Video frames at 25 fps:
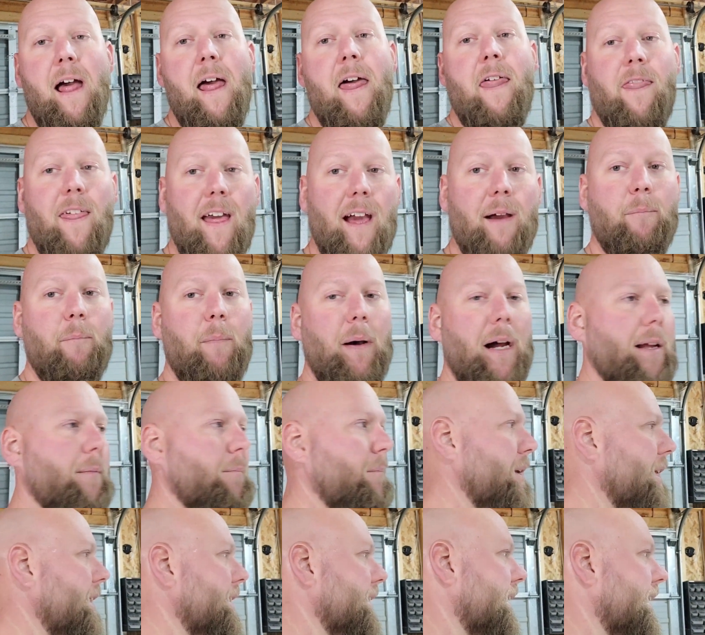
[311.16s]
That
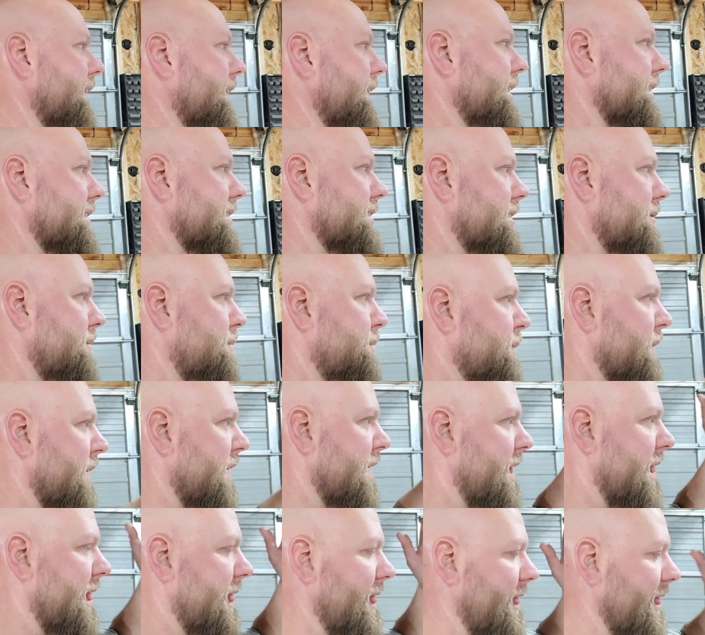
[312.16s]
might be the case.
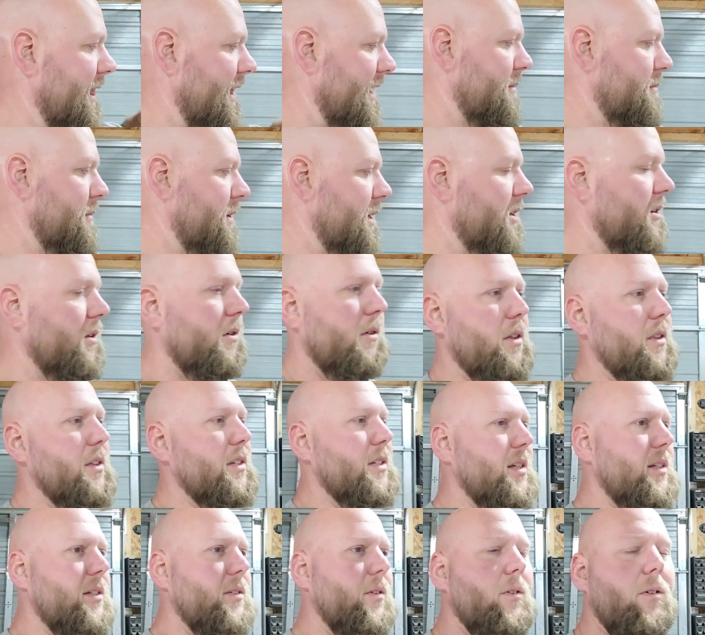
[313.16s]
Let me go to the
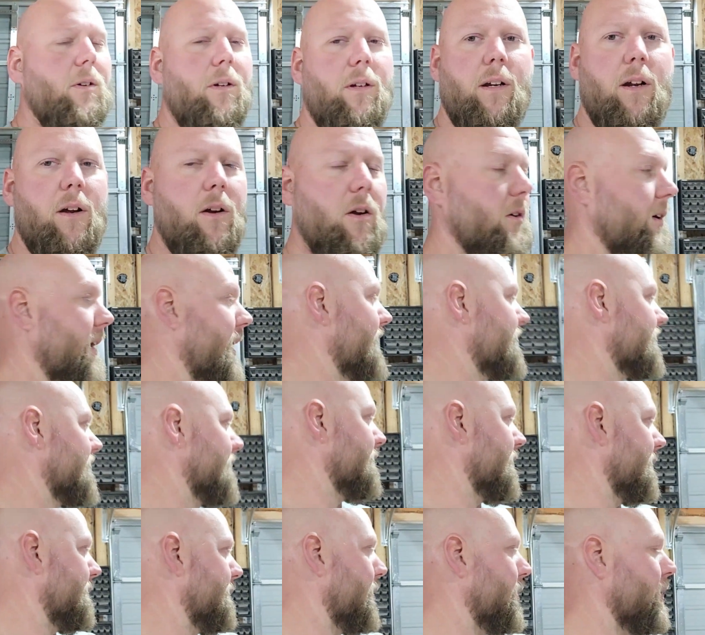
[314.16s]
store, or actually
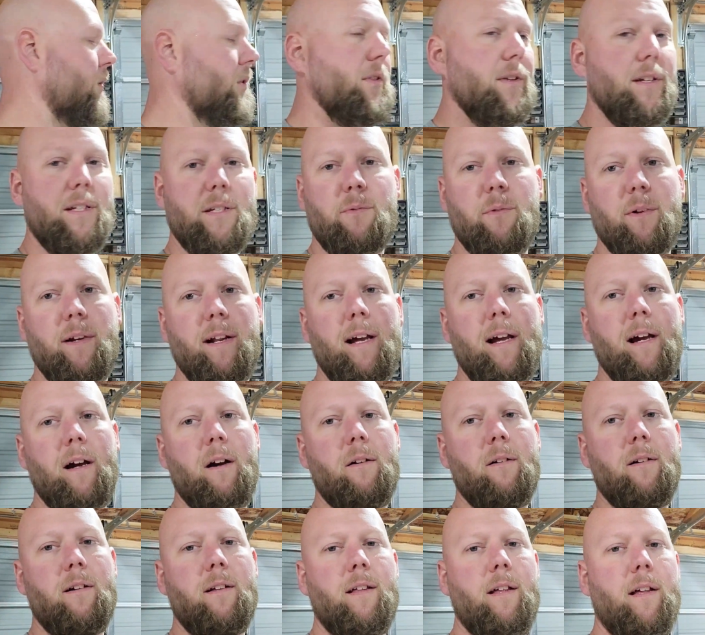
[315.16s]
I'm gonna pull this one
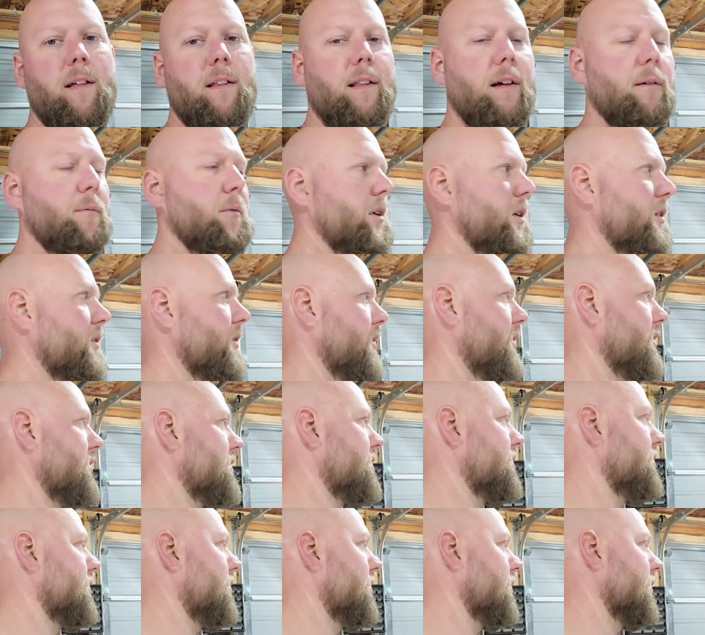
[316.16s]
out, and I wanna go to the
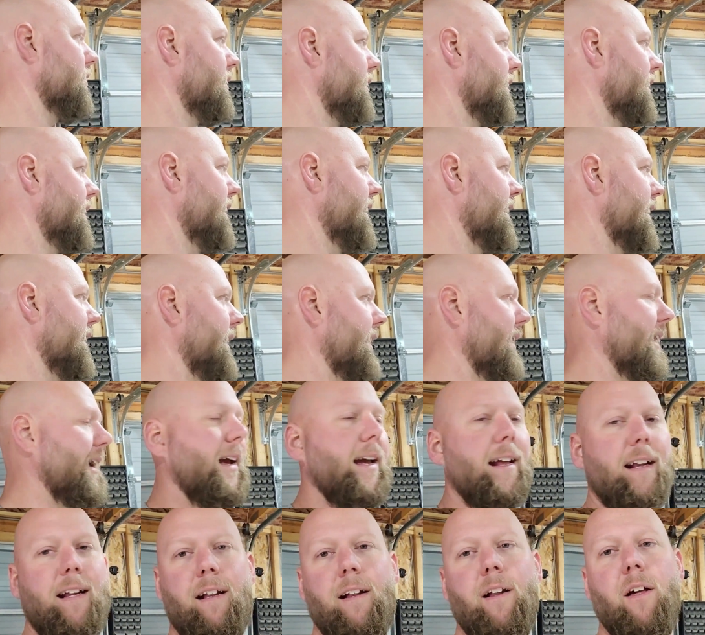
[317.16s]
store and
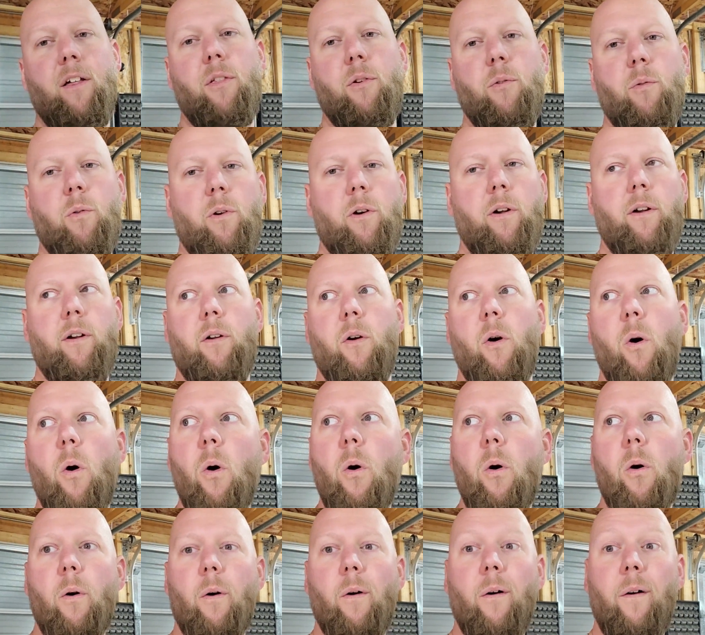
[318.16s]
get another one,
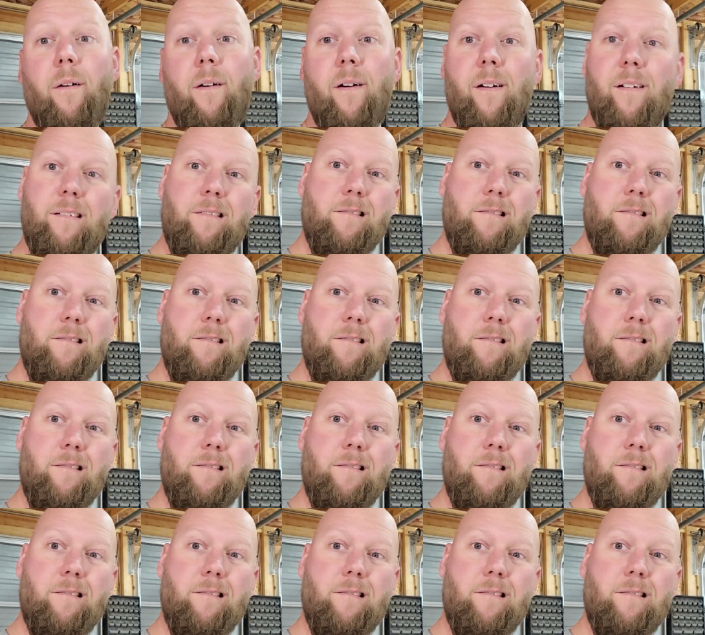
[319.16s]
or